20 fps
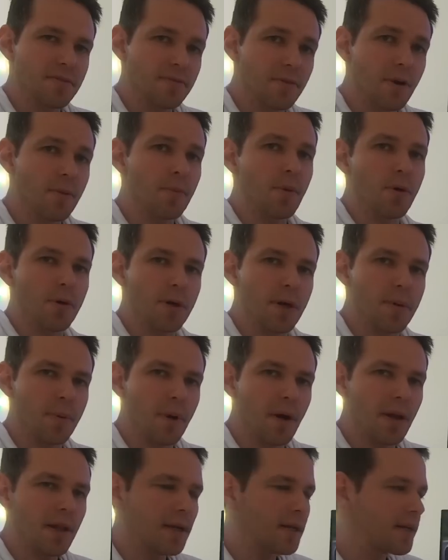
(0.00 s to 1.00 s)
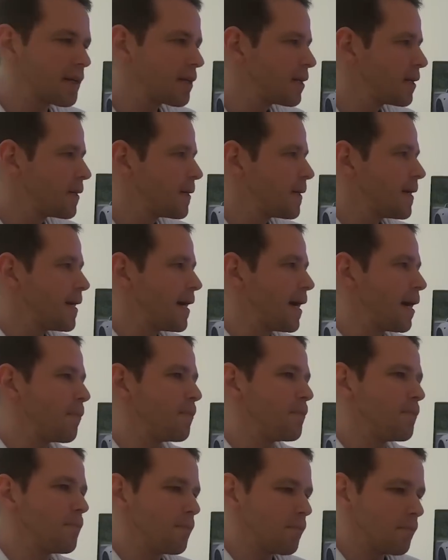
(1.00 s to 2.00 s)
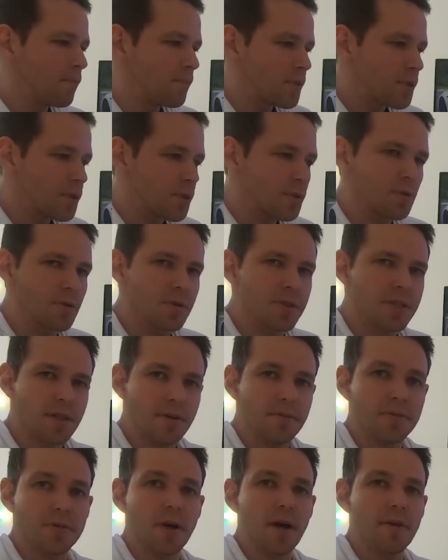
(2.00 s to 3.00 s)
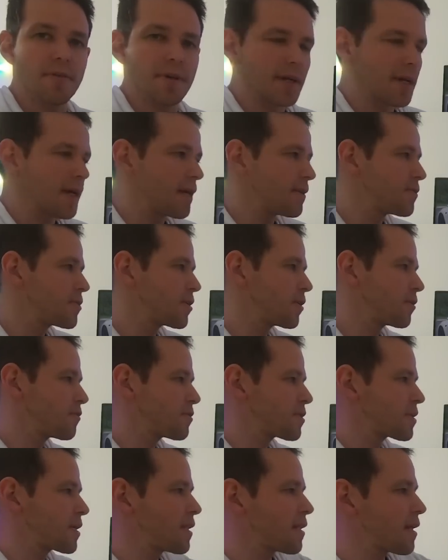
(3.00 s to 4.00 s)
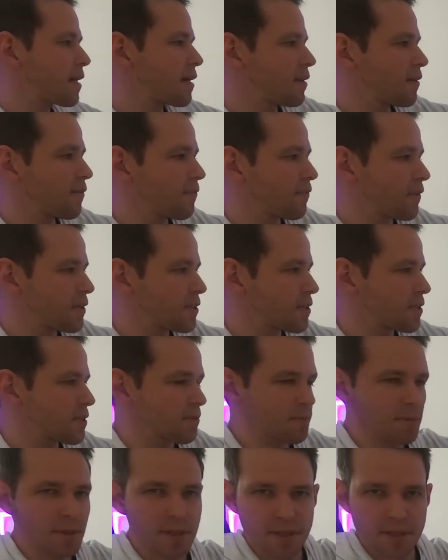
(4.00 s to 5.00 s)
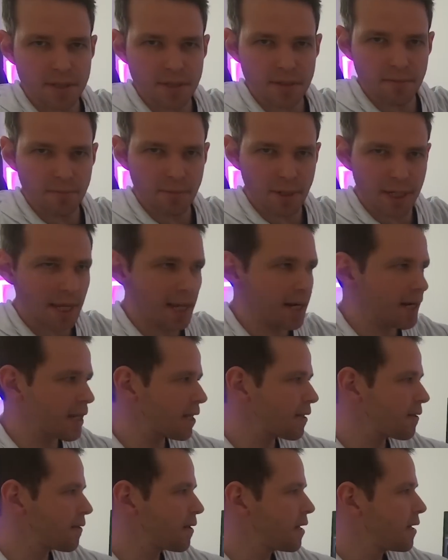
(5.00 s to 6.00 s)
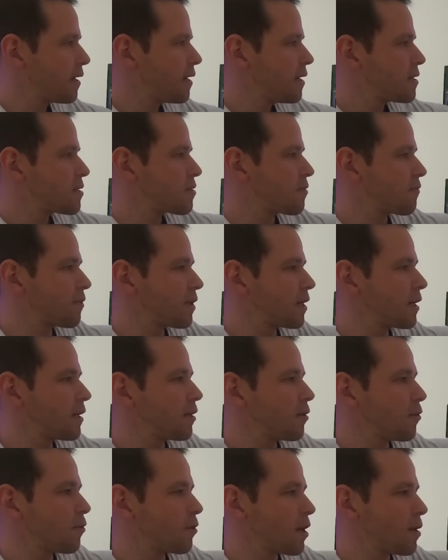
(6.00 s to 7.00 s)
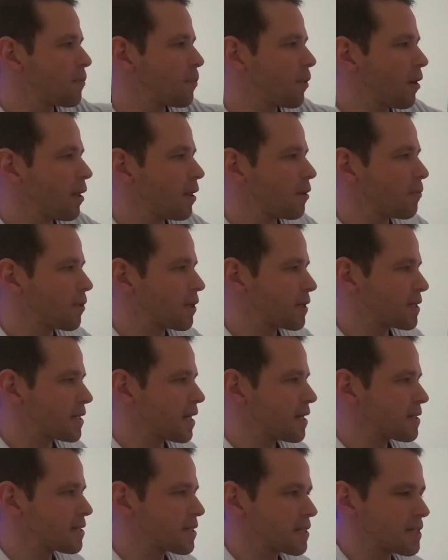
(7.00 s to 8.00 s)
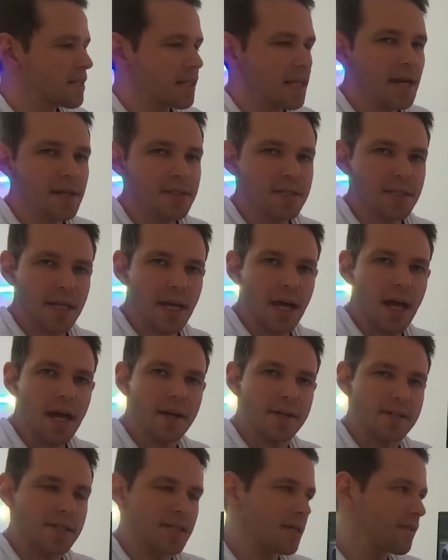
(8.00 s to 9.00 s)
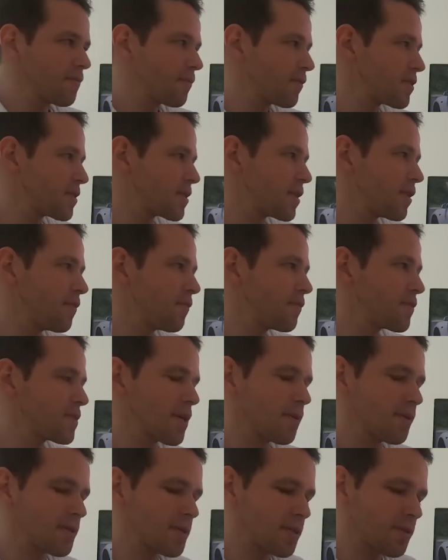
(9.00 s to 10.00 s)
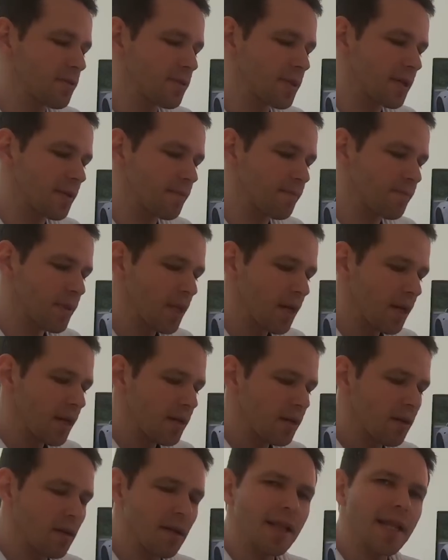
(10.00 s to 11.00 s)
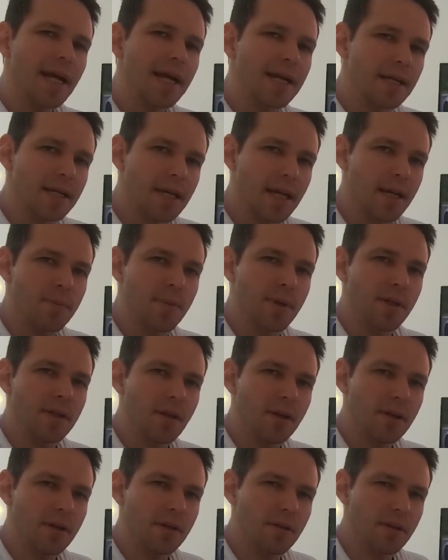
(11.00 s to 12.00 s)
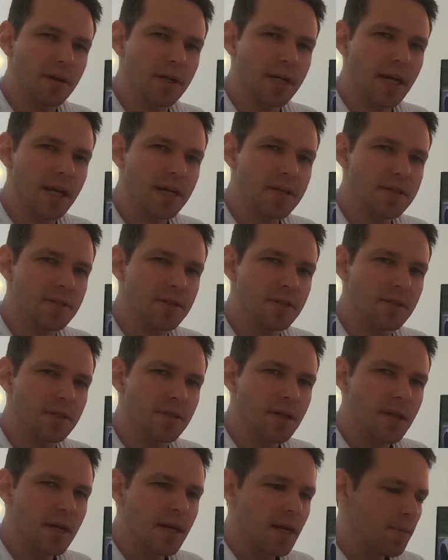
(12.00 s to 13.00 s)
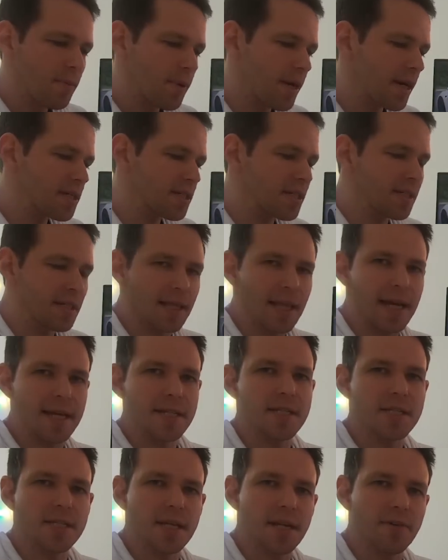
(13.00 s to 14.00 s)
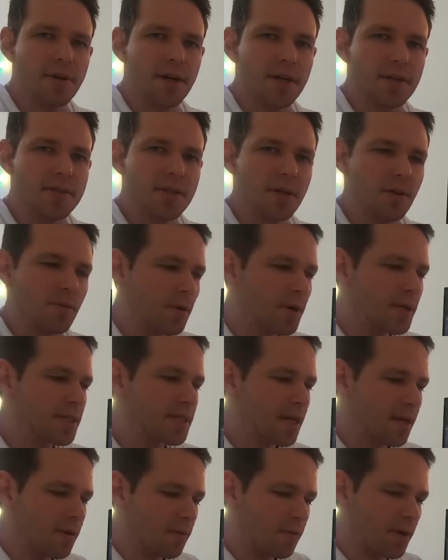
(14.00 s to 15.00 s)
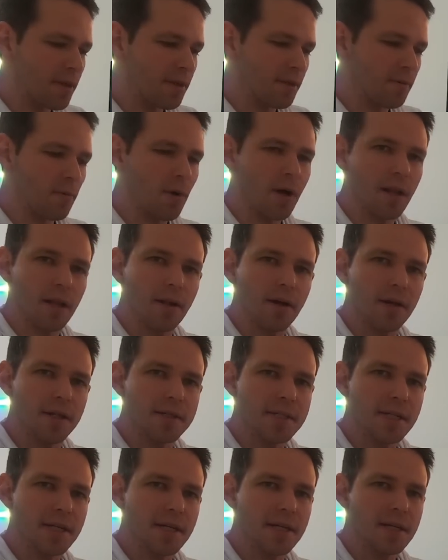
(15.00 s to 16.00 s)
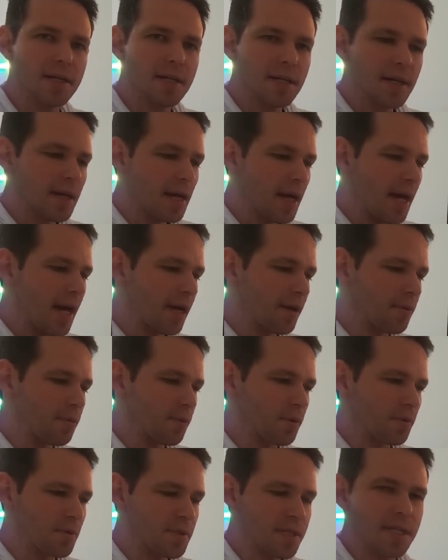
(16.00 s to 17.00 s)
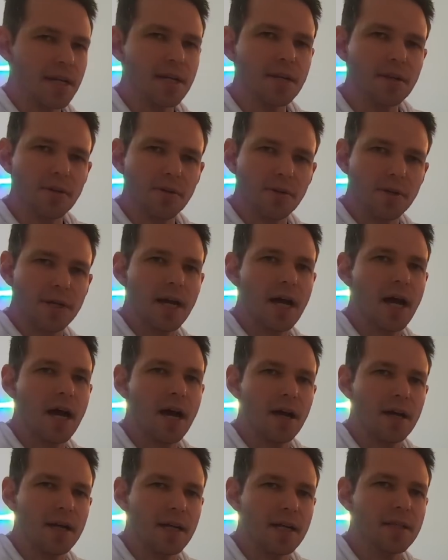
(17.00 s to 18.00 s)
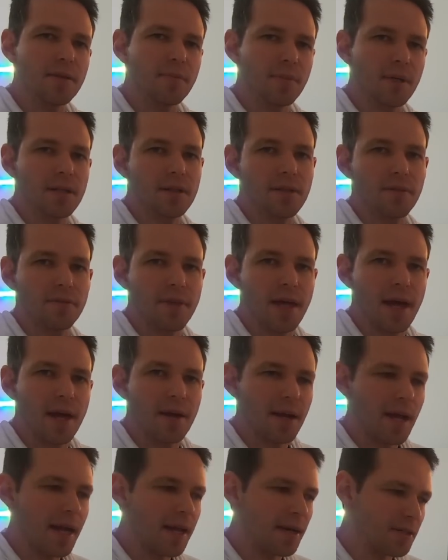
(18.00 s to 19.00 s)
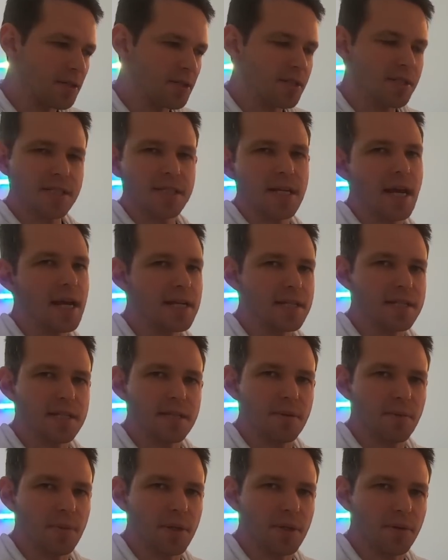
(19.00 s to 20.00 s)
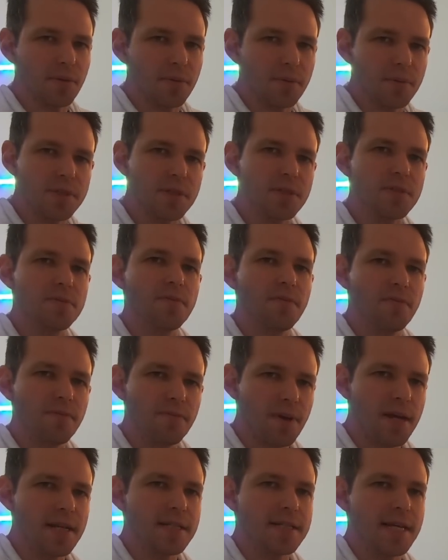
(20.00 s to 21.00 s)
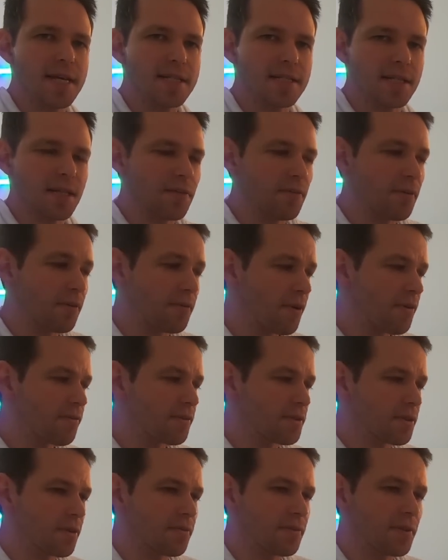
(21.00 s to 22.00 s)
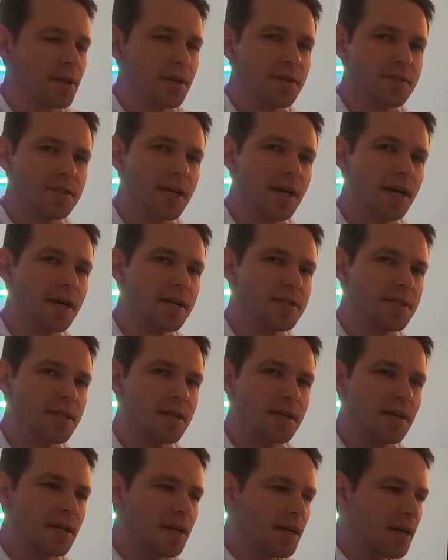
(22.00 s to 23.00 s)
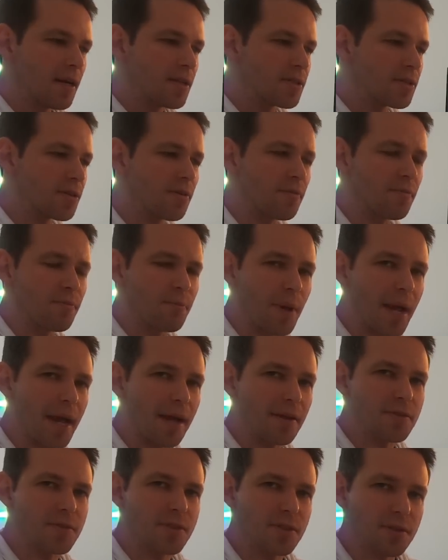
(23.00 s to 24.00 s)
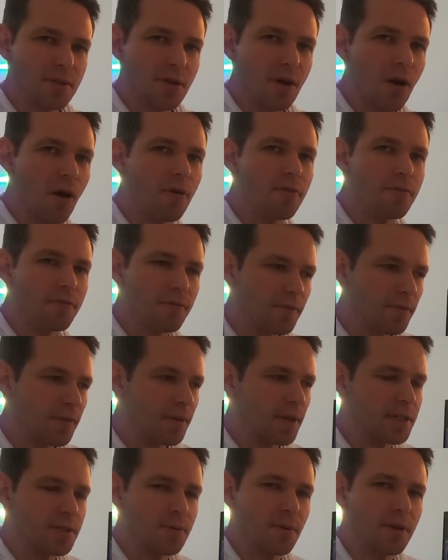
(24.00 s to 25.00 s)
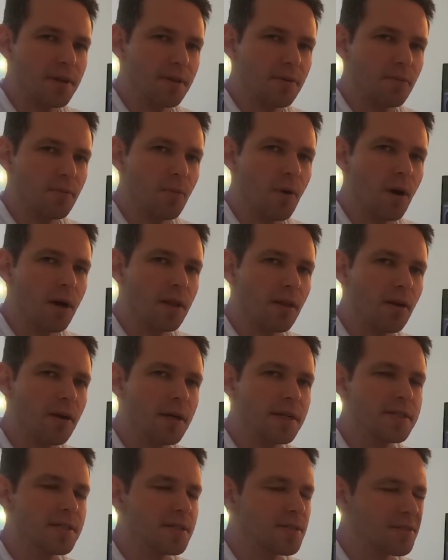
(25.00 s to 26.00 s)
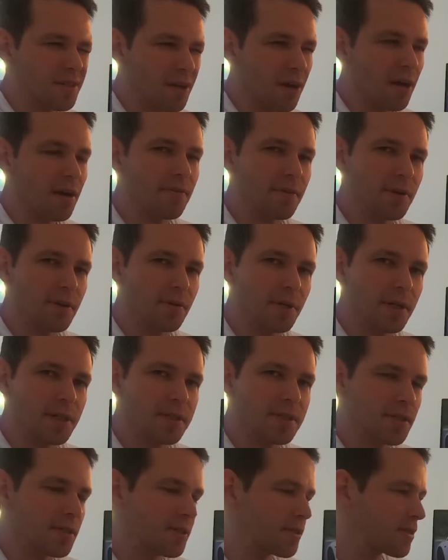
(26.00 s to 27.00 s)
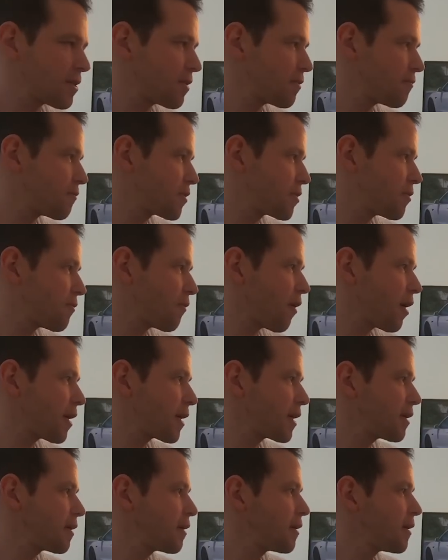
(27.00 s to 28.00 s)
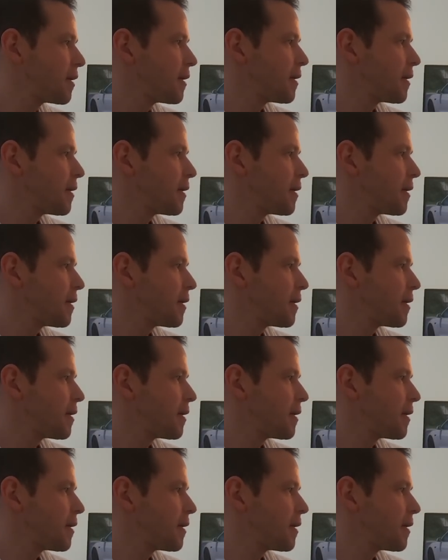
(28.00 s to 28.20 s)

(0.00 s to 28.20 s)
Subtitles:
from Autopilot to self-driving. And so you'll see that in the features that we get here. So really, Autopilot, what it does is allows the car to steer for itself. So it's doing not lane keeping like a lot of cars do, but actually lane centering. So it works out where the white lines are, and it will center your car in the middle of that. And it just stays in the middle, which is fantastic. If you've ever driven those cars that sort of bounce off each one of the white lines, it's kind of annoying to ride in.